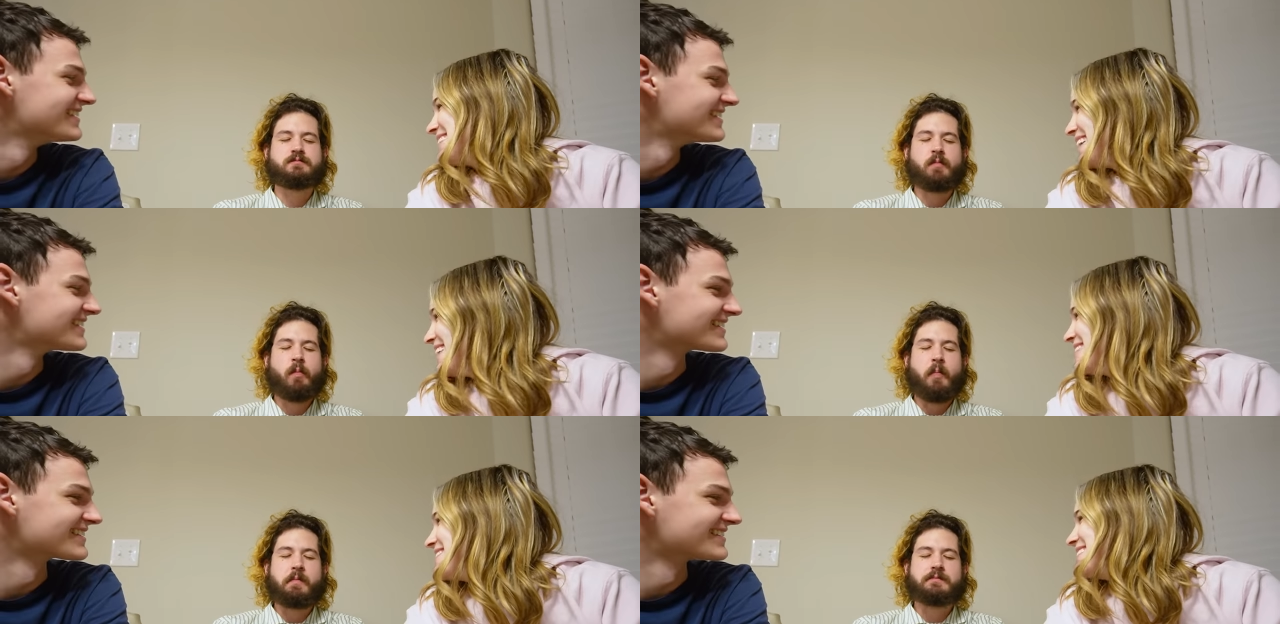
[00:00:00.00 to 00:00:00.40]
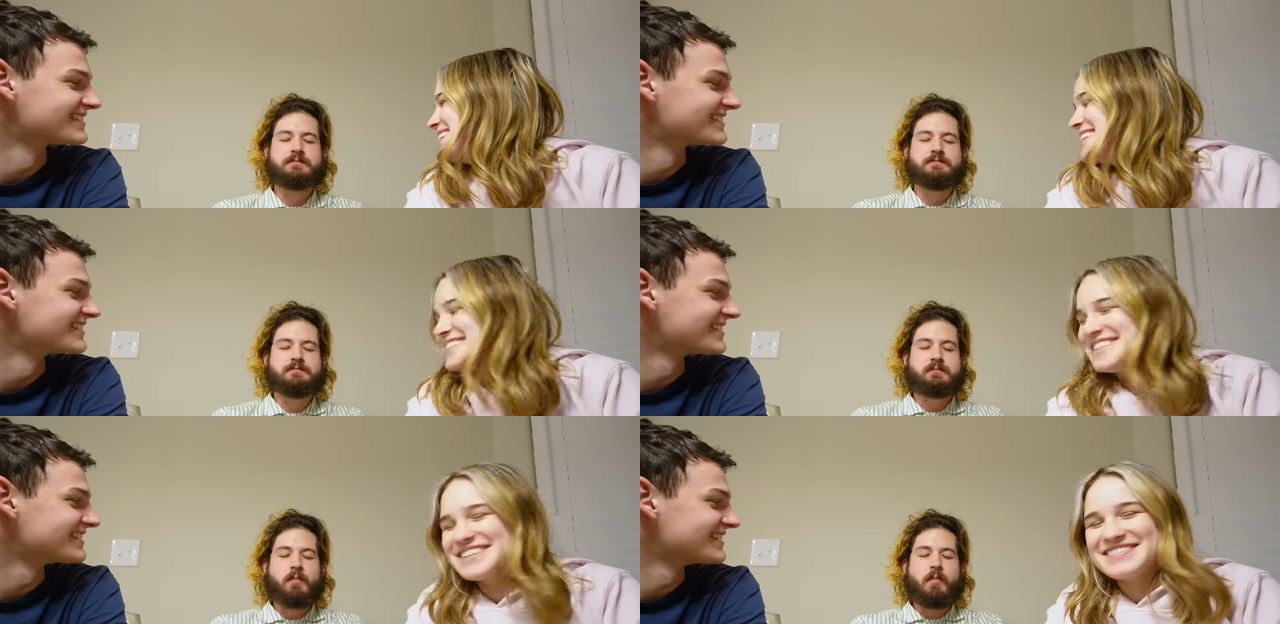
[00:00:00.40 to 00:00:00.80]
Speaker 1: yeah, and
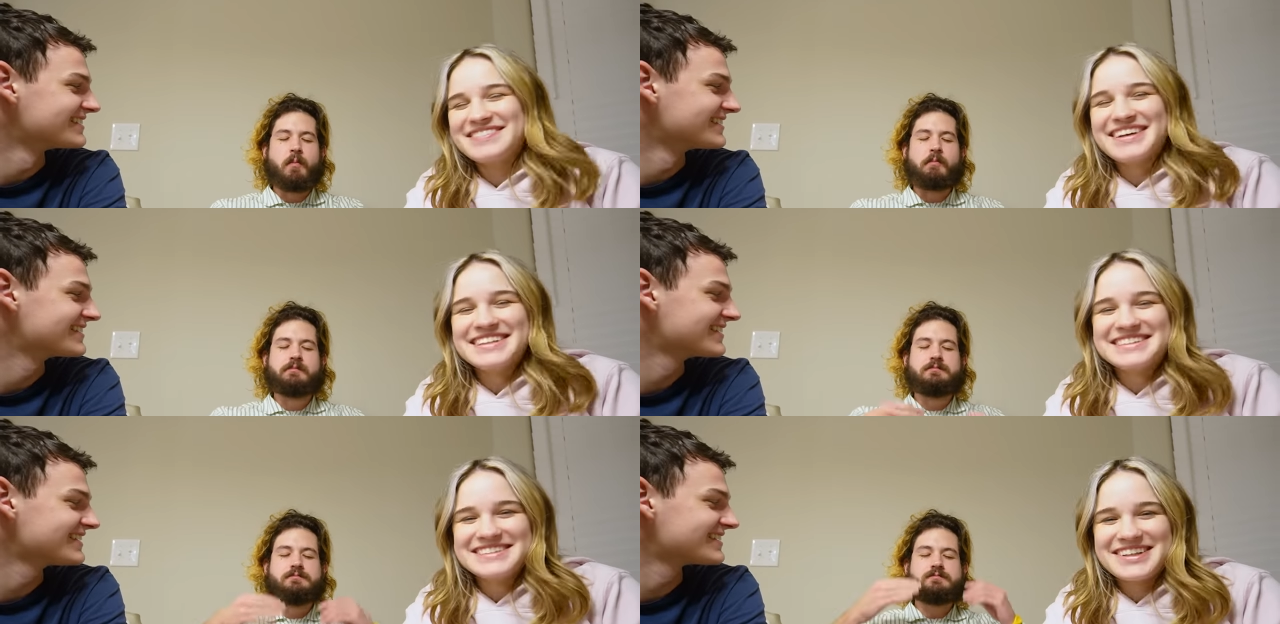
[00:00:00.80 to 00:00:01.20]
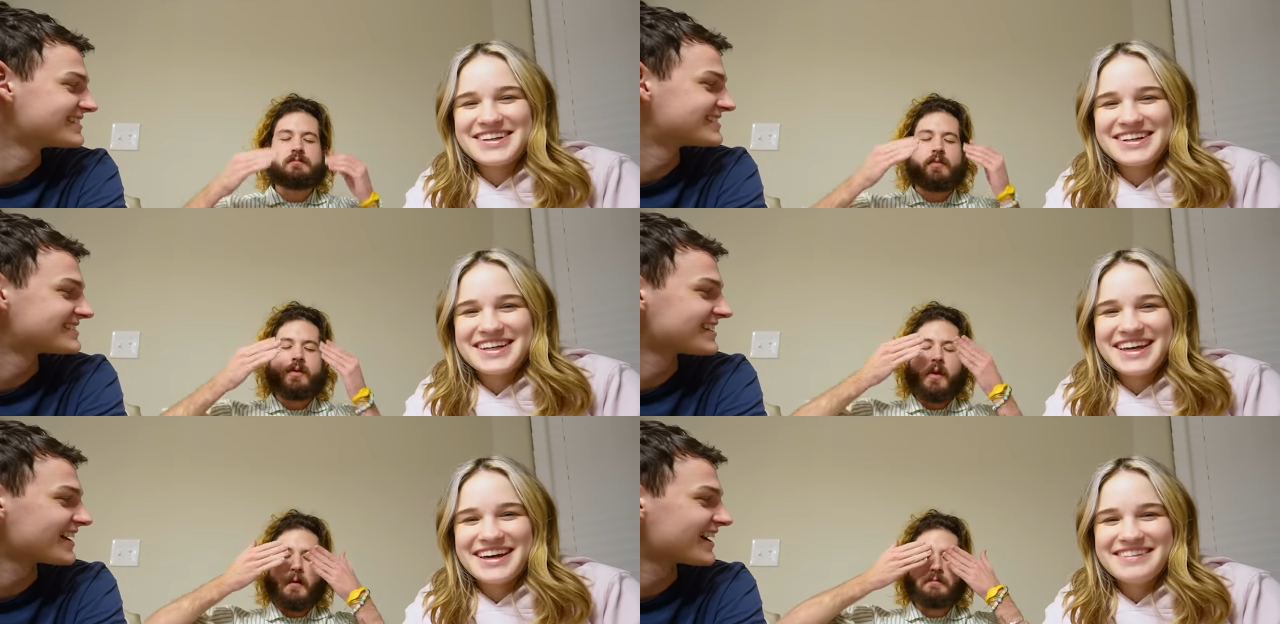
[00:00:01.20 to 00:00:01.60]
it's the red good
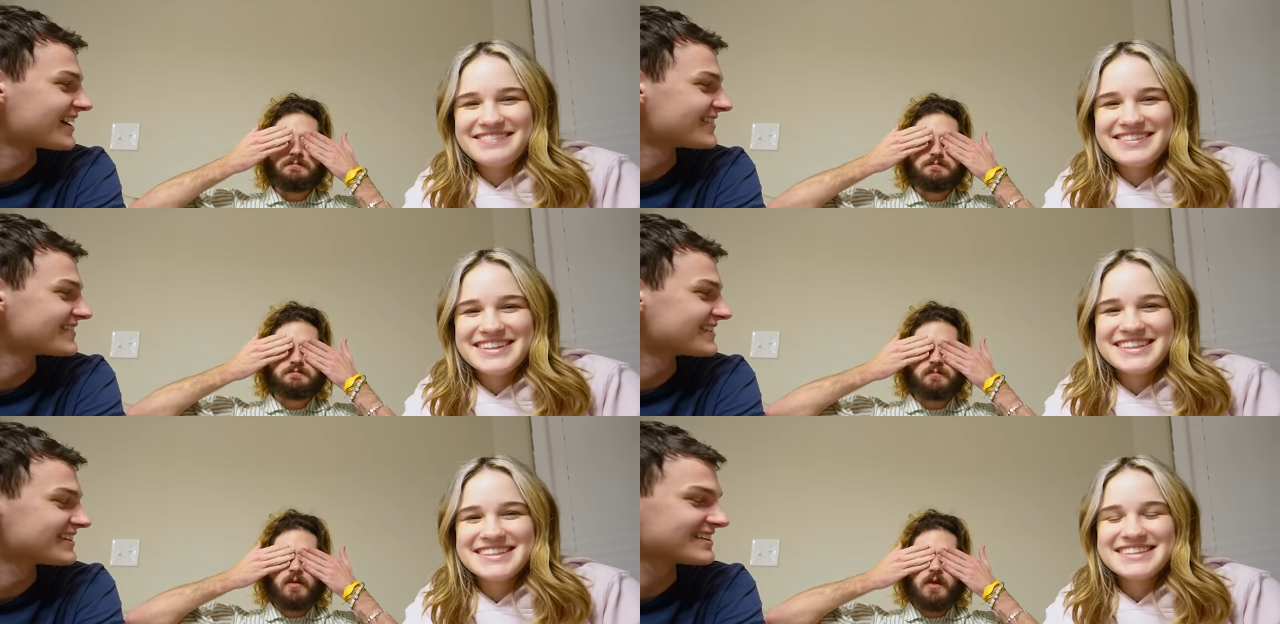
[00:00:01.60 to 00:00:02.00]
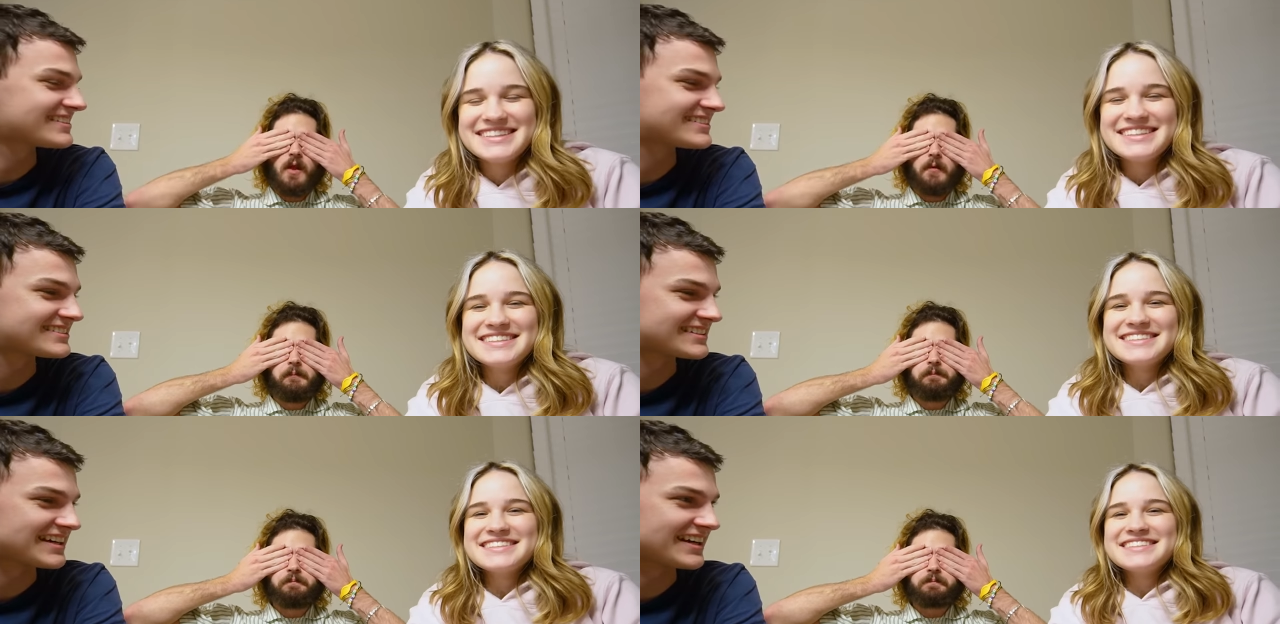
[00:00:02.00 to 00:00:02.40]
star job, gummy.
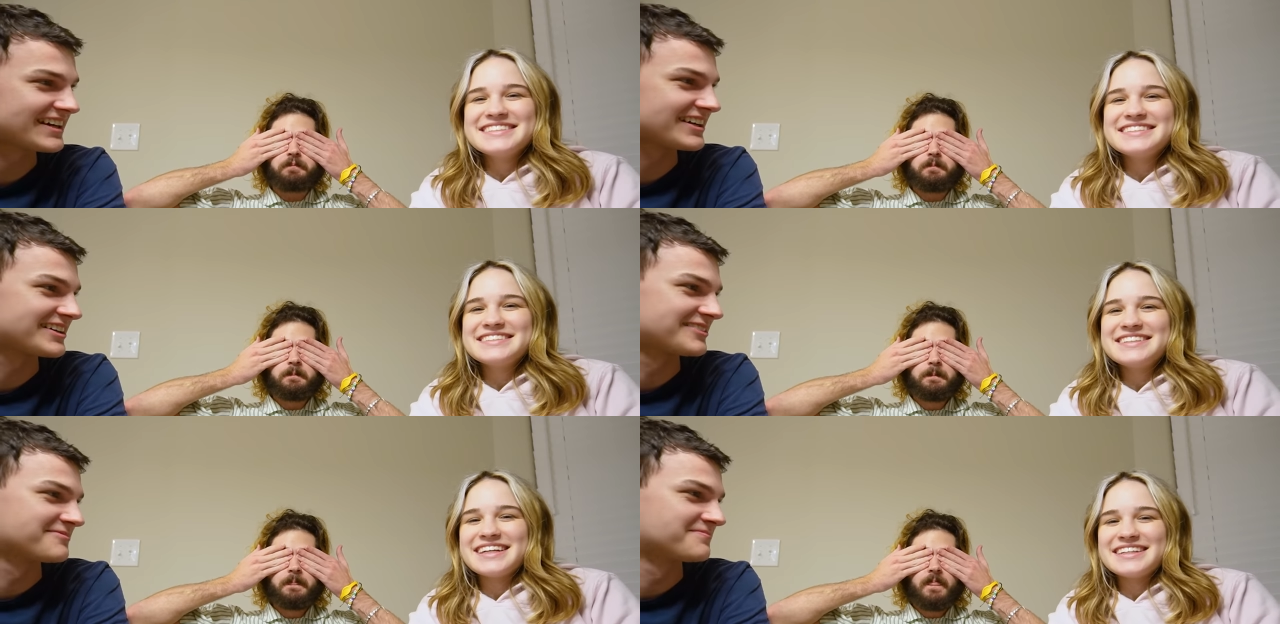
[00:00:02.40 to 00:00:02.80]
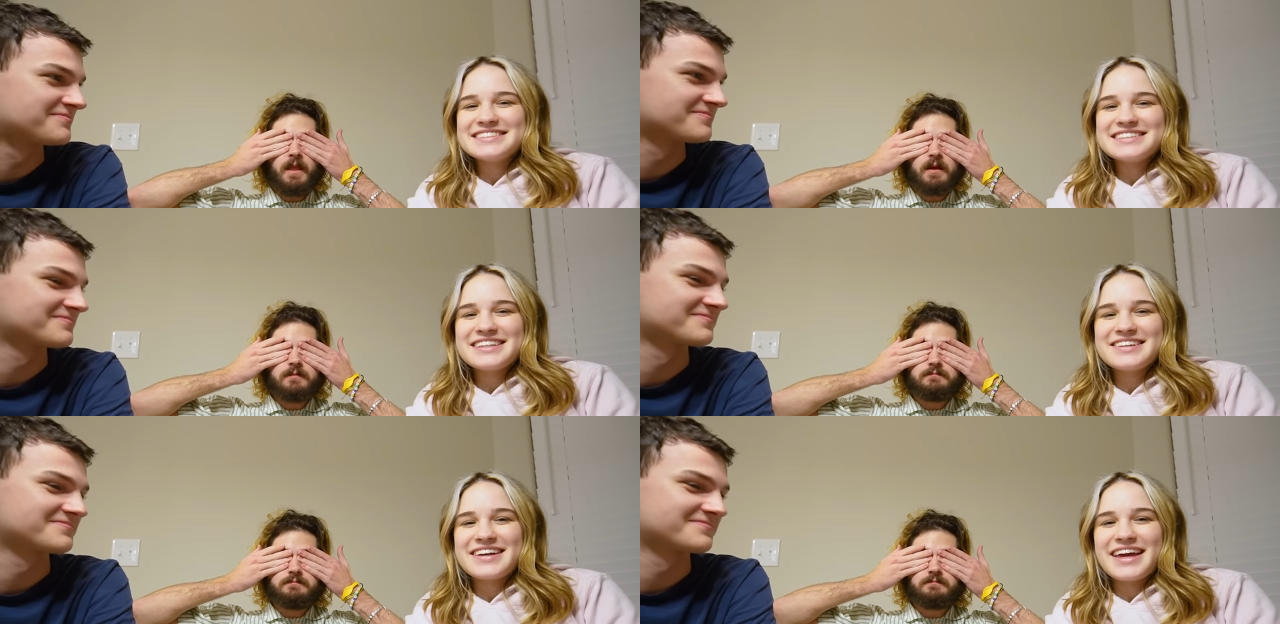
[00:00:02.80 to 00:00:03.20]
Good job.
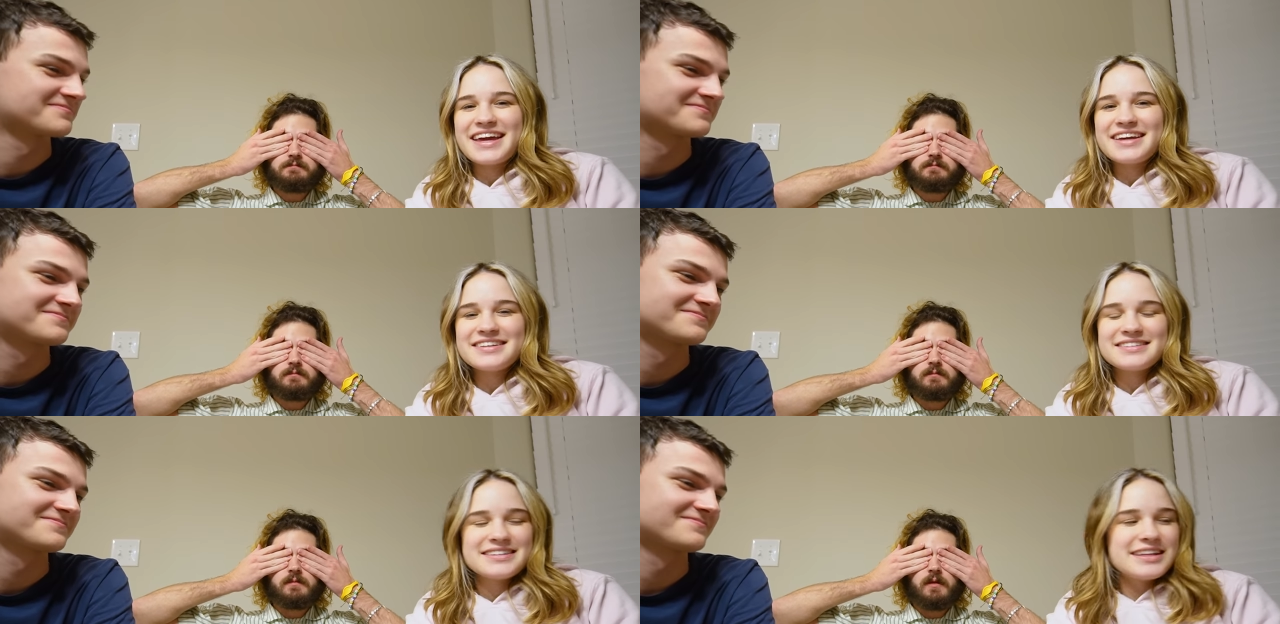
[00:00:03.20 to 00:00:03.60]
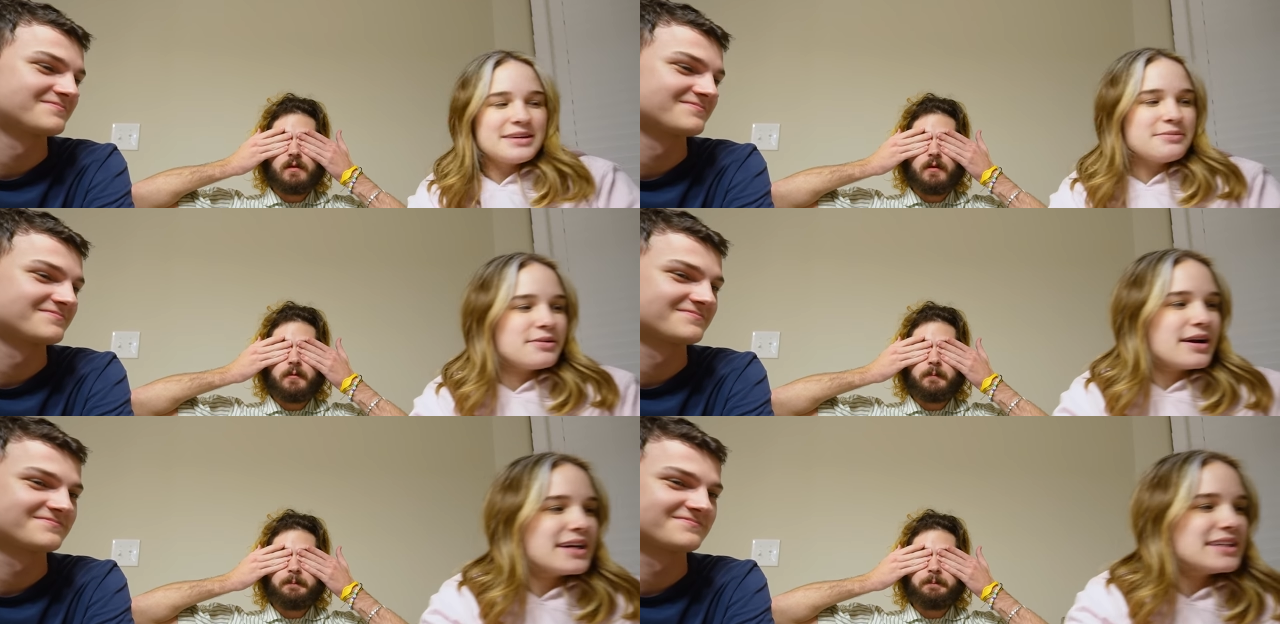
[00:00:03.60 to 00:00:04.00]
Nice. Okay, keep your